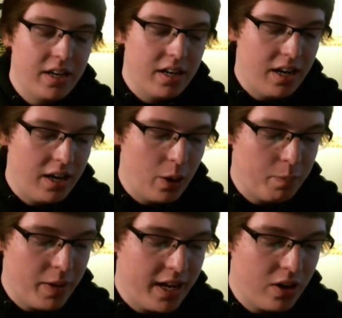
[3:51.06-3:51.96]

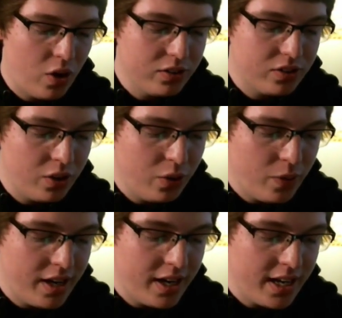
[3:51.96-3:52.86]
And
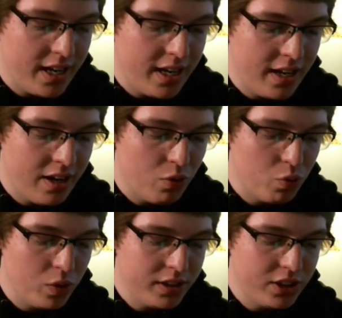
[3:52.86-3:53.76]
also, he
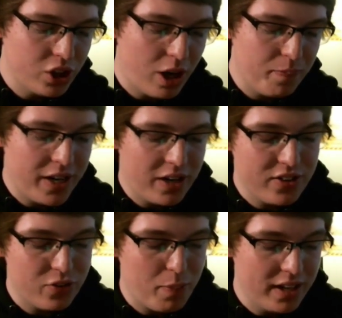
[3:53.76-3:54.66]
really chopped down
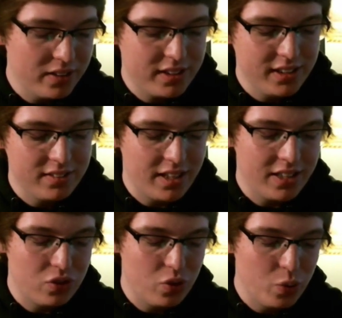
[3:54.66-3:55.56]
his penalties
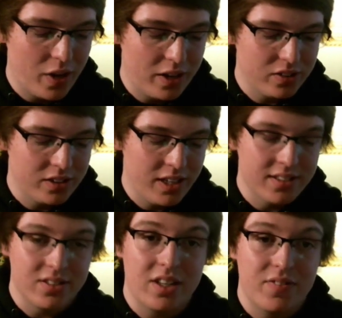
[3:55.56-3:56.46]
in
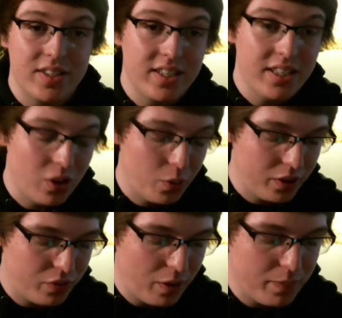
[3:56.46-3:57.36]
2017,
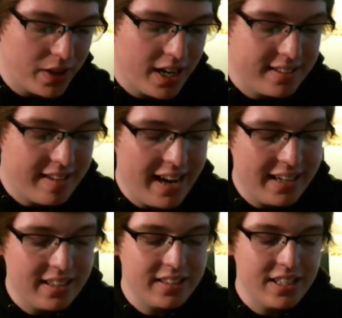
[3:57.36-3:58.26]
going from
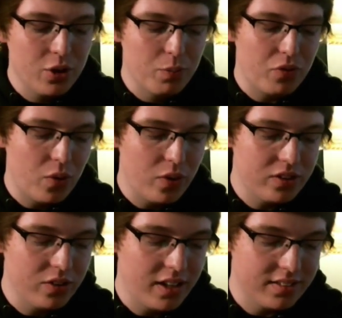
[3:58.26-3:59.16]
10 the year before
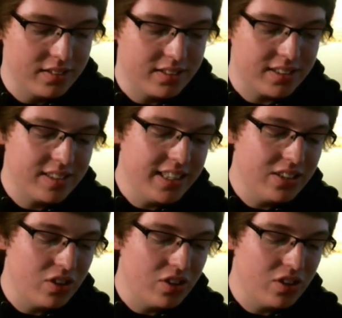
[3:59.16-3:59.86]
in 2016 to